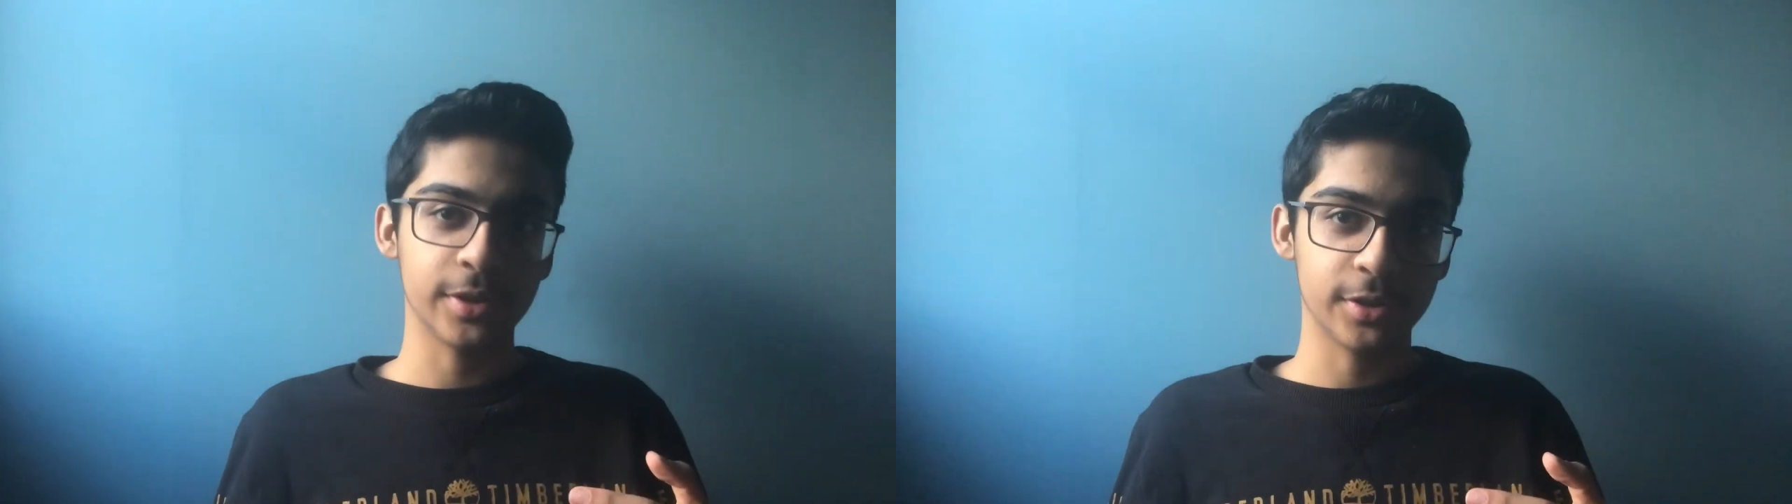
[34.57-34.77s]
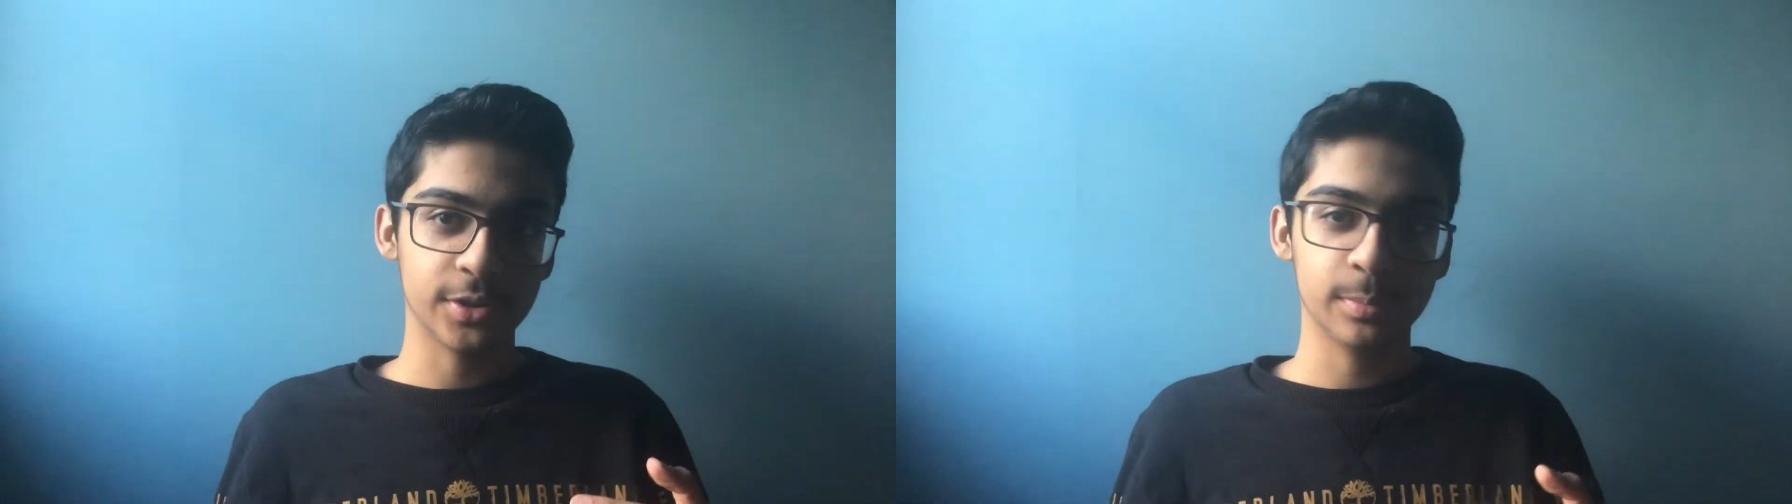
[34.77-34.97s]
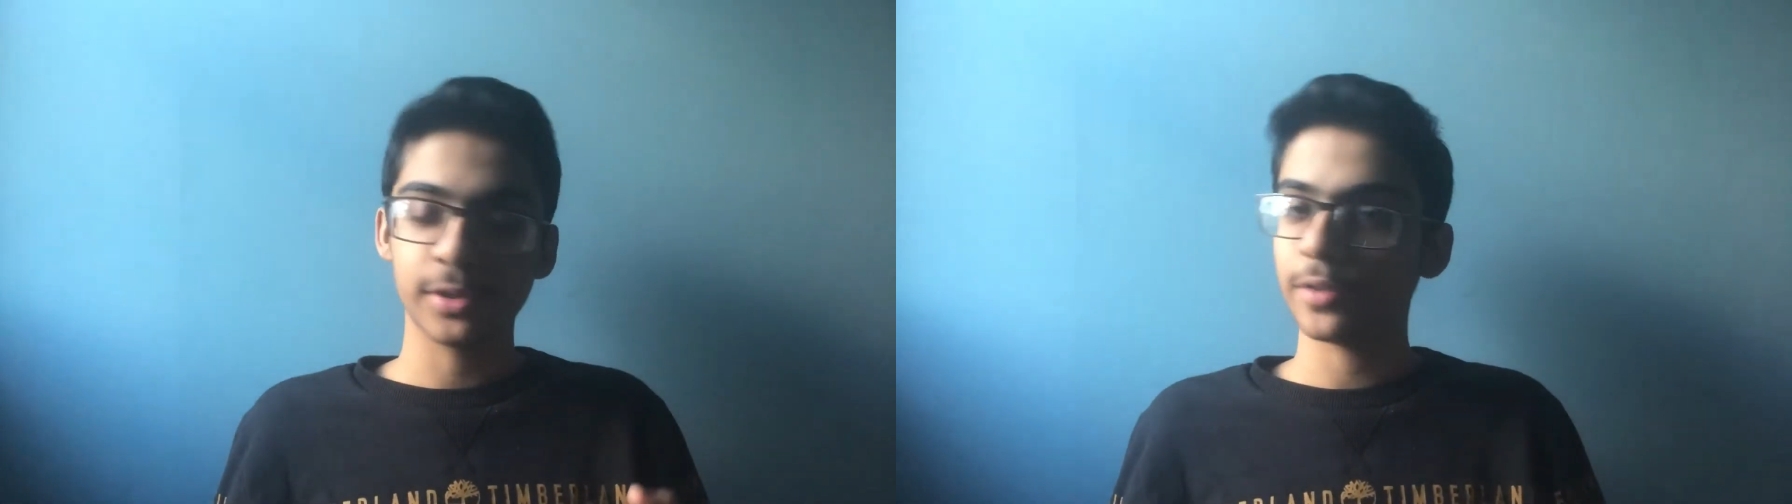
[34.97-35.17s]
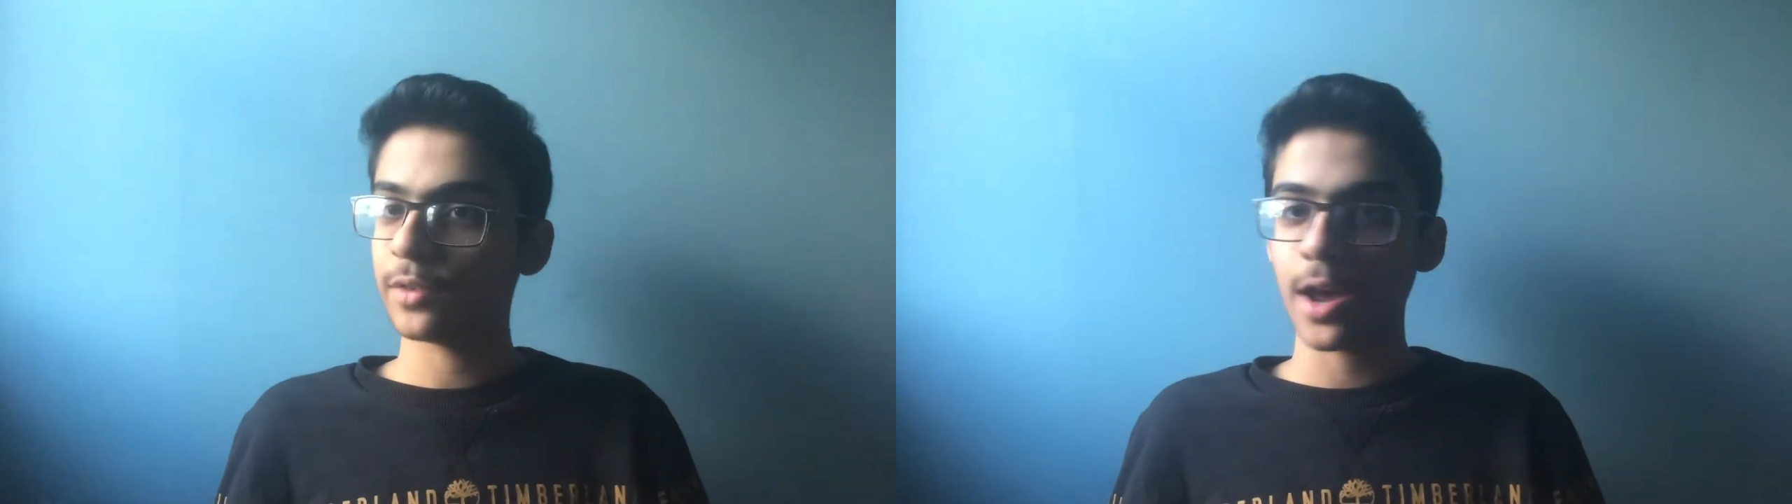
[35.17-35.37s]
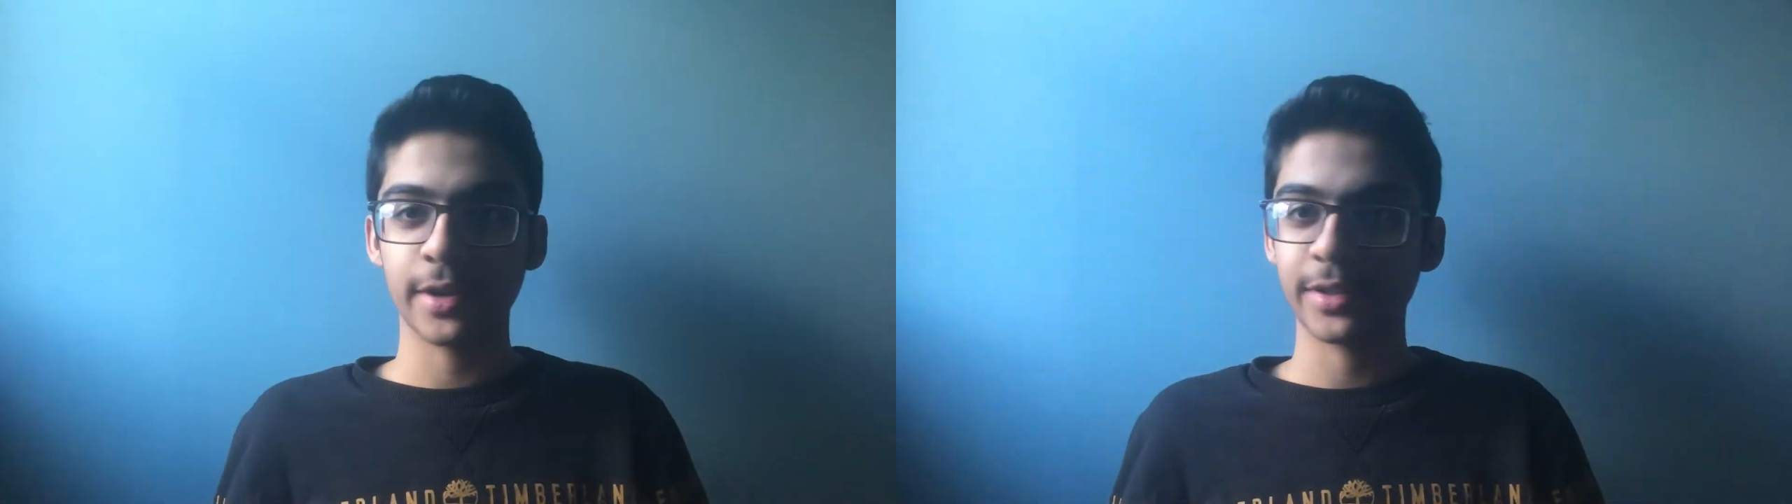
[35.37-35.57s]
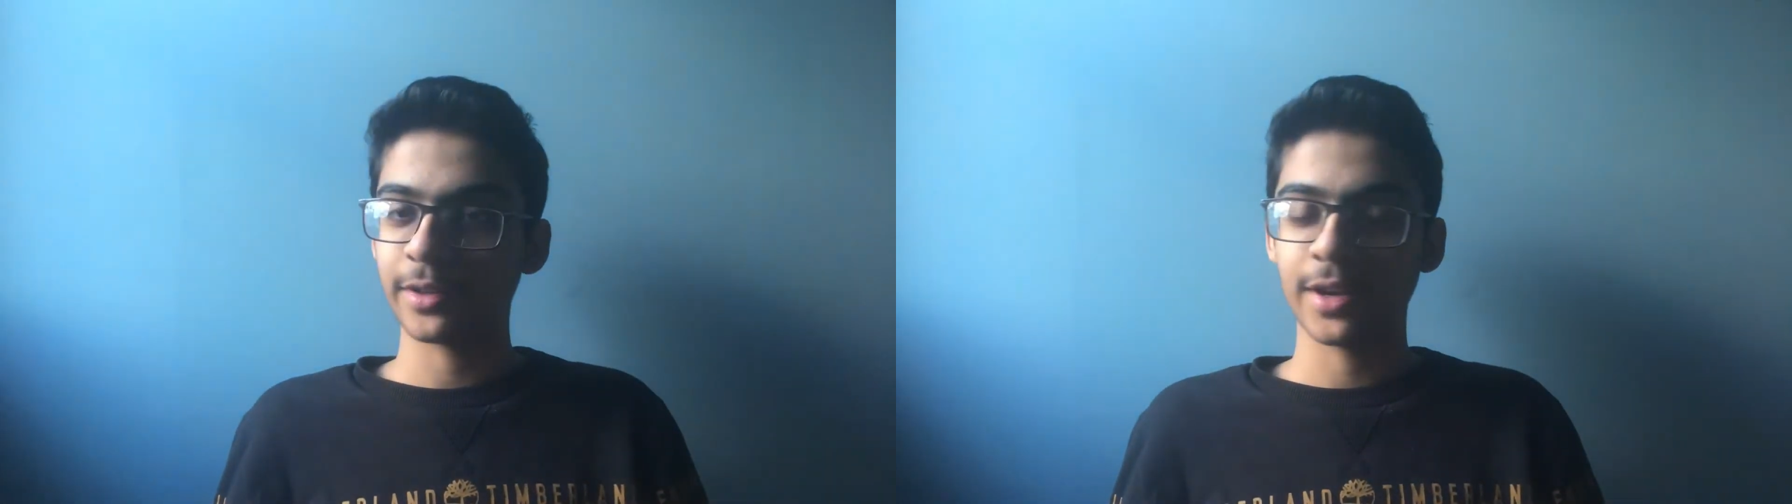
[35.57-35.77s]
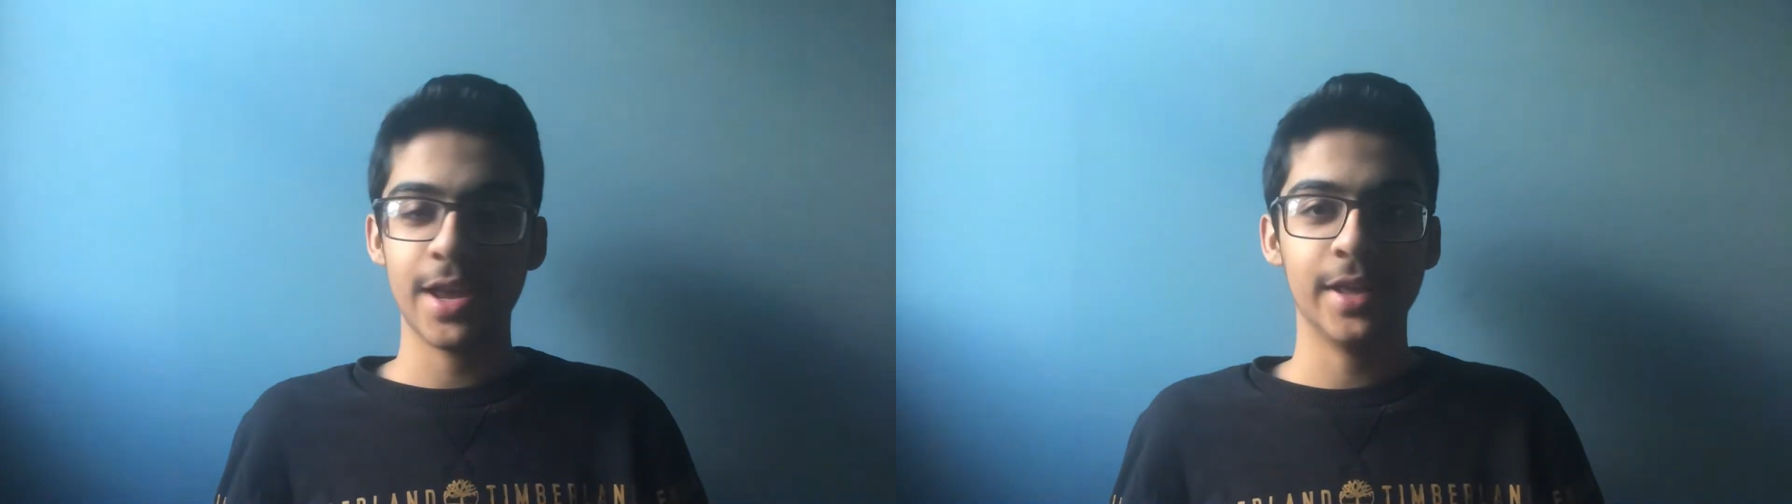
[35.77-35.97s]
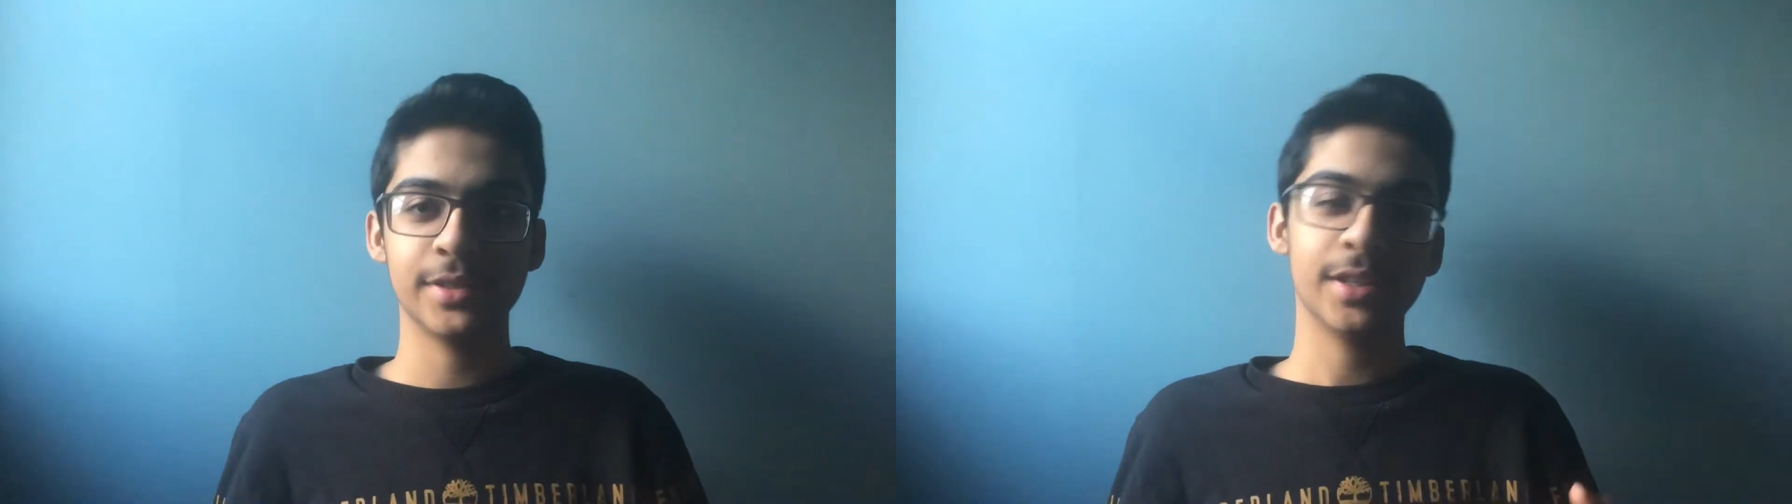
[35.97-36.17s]
in disbelief, nodding their
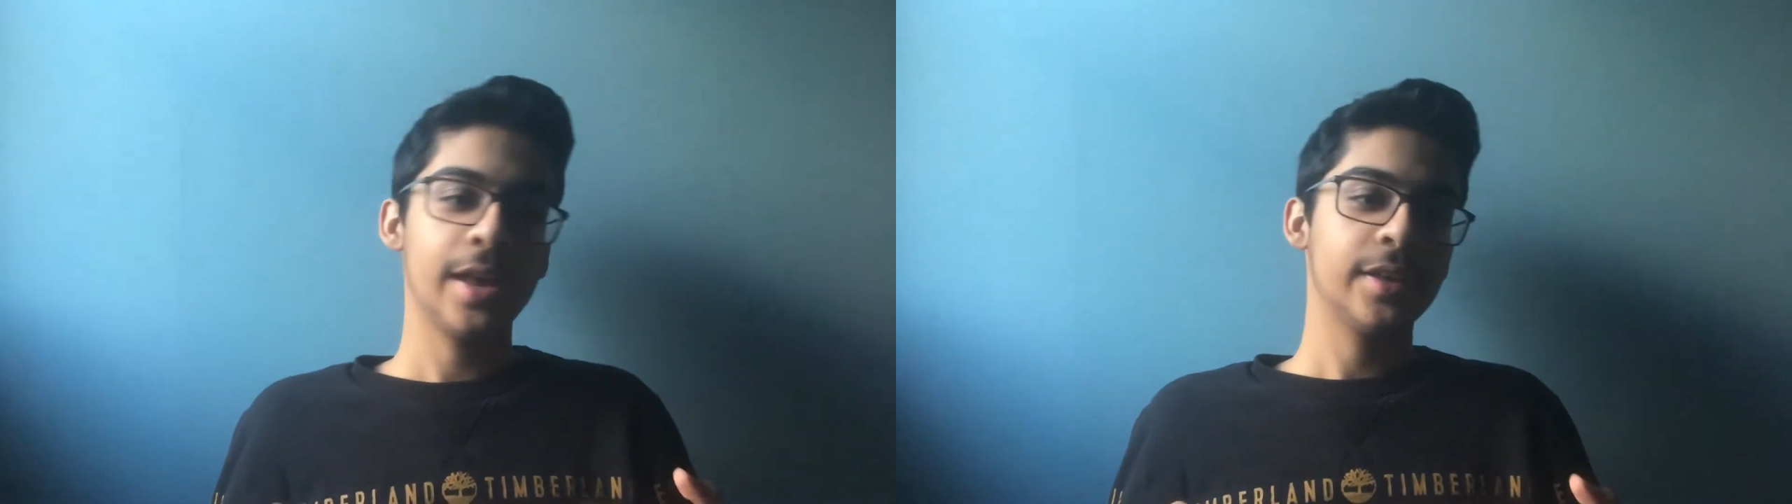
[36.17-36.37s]
heads,